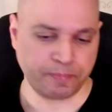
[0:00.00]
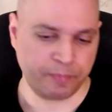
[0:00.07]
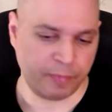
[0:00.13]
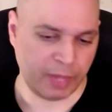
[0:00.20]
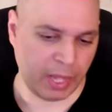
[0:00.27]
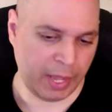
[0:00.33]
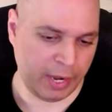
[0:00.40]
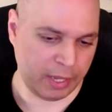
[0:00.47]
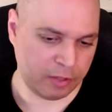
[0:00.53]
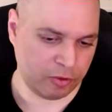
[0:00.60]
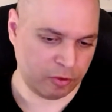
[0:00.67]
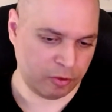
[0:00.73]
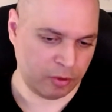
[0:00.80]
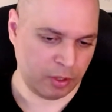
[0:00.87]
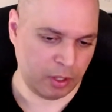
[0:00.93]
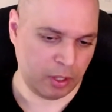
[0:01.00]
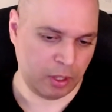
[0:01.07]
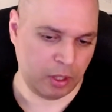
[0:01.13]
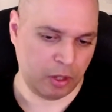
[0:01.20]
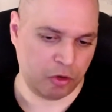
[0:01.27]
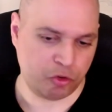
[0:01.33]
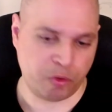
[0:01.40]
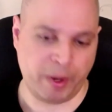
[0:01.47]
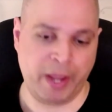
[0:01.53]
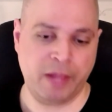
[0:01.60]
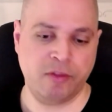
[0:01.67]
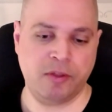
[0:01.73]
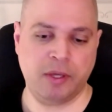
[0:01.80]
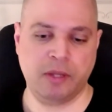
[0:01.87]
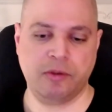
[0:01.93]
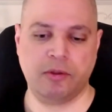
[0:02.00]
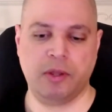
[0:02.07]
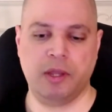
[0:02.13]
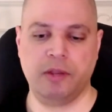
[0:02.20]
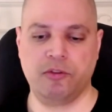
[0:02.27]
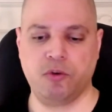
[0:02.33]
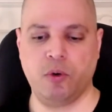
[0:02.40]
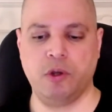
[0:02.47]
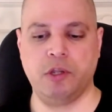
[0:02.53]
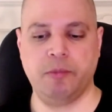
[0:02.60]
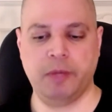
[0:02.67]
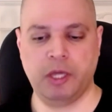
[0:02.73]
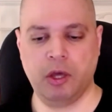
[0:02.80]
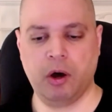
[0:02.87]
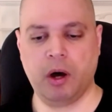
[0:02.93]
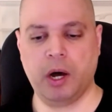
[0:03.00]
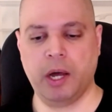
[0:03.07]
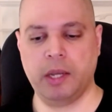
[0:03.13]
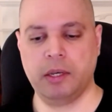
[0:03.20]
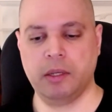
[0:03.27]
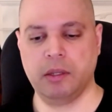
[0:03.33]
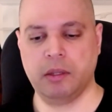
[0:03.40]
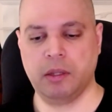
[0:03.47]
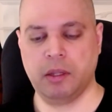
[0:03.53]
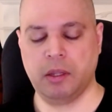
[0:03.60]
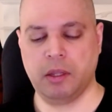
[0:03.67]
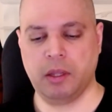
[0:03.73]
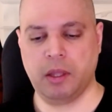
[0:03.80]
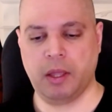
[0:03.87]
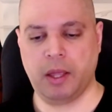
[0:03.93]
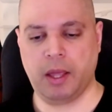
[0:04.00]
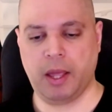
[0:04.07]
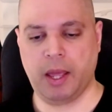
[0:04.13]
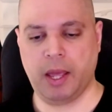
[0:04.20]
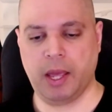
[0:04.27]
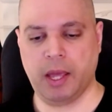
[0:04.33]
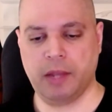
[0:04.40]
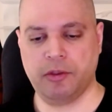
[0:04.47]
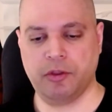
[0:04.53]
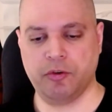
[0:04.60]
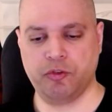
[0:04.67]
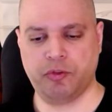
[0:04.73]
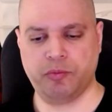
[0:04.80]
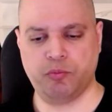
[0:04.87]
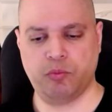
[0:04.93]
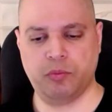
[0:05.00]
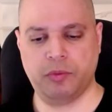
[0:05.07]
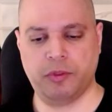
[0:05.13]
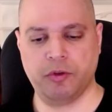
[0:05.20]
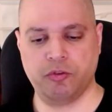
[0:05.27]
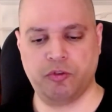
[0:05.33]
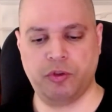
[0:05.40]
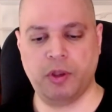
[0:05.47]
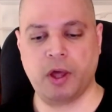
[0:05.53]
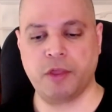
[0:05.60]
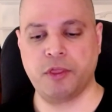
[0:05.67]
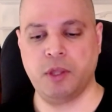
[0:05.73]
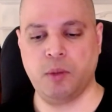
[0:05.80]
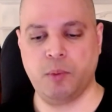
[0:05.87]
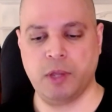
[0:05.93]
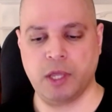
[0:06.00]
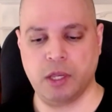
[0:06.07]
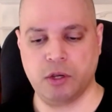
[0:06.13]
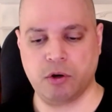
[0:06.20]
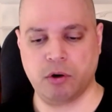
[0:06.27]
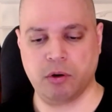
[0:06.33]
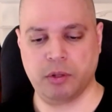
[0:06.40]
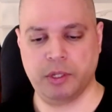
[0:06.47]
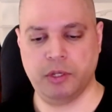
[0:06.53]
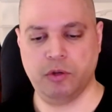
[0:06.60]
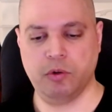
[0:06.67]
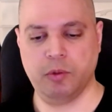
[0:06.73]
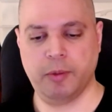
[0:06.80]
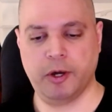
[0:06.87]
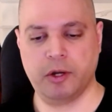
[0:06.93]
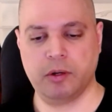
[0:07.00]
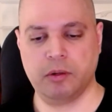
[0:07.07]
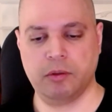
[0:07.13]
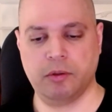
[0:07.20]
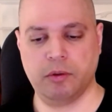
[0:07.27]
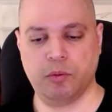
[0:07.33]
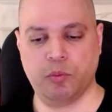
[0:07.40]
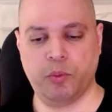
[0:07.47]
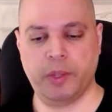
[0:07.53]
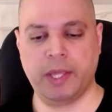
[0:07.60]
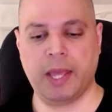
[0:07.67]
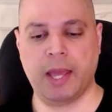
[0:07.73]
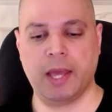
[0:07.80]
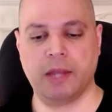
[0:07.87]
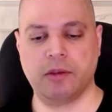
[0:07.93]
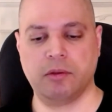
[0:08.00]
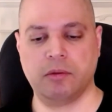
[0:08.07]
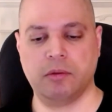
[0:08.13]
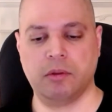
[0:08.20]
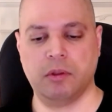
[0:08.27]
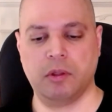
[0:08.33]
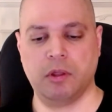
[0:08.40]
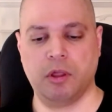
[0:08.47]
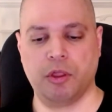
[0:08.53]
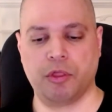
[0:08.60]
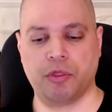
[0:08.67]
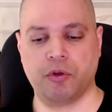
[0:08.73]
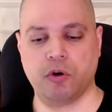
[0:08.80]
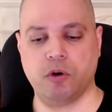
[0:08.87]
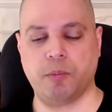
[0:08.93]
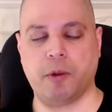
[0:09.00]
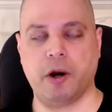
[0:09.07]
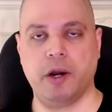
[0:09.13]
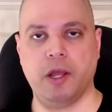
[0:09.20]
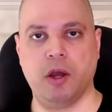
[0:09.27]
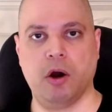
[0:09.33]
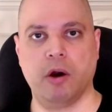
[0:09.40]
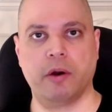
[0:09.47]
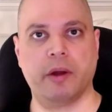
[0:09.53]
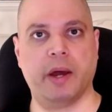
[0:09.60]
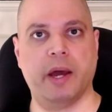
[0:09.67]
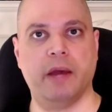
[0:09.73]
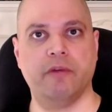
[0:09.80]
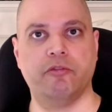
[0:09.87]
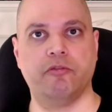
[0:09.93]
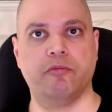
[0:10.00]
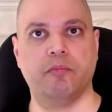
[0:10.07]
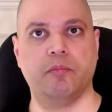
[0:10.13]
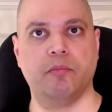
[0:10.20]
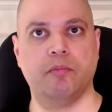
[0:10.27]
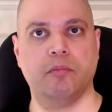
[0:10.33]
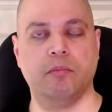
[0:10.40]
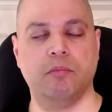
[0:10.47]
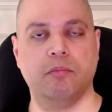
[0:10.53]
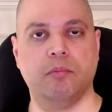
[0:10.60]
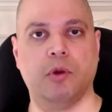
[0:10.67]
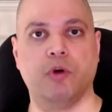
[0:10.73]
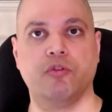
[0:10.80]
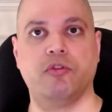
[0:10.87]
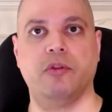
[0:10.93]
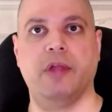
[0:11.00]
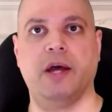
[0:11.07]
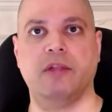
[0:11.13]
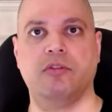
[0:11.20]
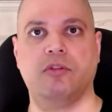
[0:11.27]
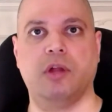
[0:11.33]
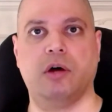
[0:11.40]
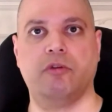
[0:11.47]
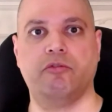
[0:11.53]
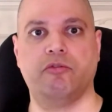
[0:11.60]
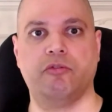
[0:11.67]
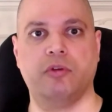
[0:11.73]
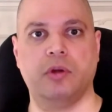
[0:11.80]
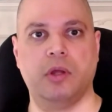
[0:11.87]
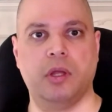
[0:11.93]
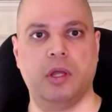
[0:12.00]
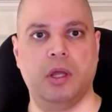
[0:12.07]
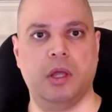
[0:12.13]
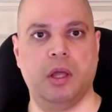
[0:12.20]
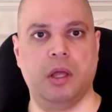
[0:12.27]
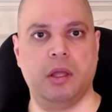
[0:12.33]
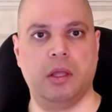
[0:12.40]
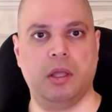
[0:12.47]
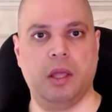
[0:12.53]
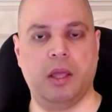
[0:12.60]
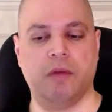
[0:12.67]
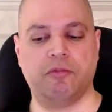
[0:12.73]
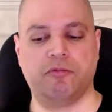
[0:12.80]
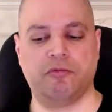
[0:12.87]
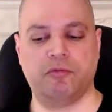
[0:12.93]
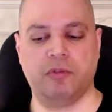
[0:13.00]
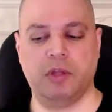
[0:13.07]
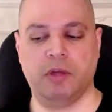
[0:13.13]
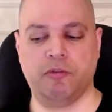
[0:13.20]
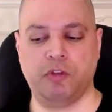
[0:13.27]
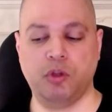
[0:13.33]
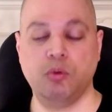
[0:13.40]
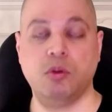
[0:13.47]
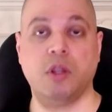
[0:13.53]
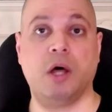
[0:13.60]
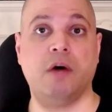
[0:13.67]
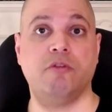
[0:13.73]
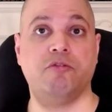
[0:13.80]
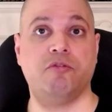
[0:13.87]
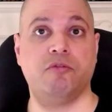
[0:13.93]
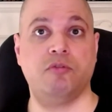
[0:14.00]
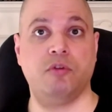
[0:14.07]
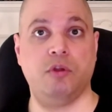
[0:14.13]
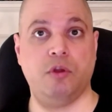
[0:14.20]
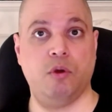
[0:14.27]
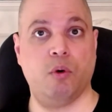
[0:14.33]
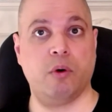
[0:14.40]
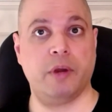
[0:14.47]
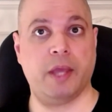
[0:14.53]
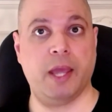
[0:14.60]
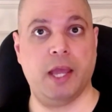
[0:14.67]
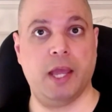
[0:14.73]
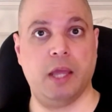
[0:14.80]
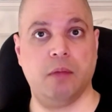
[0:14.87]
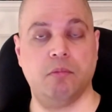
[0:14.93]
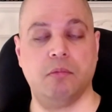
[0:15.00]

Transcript: and it's transient and it's going to be gone. And there's nothing we can currently do about it. We can't third party archive most of that stuff. If you love your game,